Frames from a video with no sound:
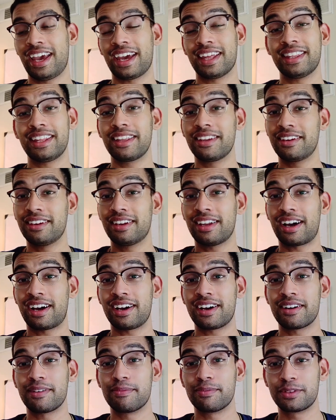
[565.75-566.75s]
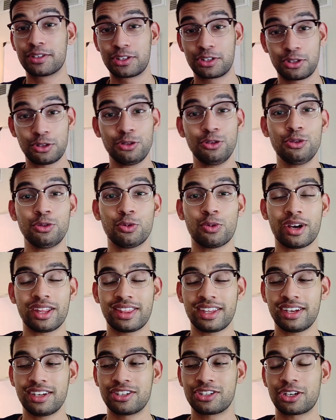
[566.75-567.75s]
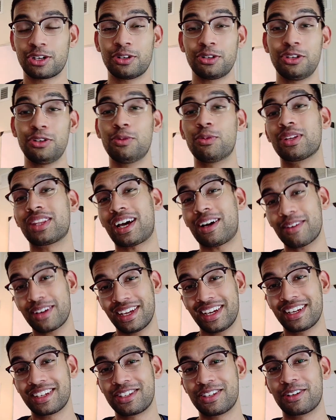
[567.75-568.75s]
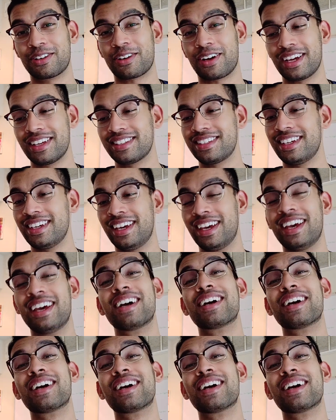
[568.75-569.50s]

and then um, do what they show you without getting too crazy,